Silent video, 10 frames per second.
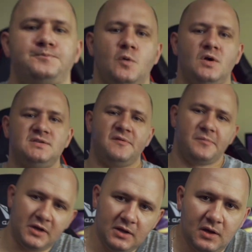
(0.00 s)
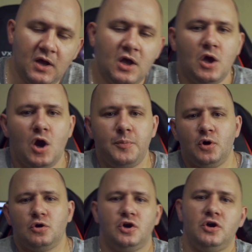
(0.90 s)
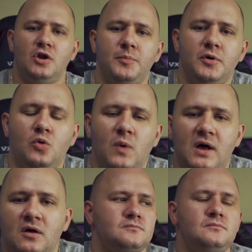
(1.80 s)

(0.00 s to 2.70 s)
What's up, everybody? Hope you're all good, hope you're all well.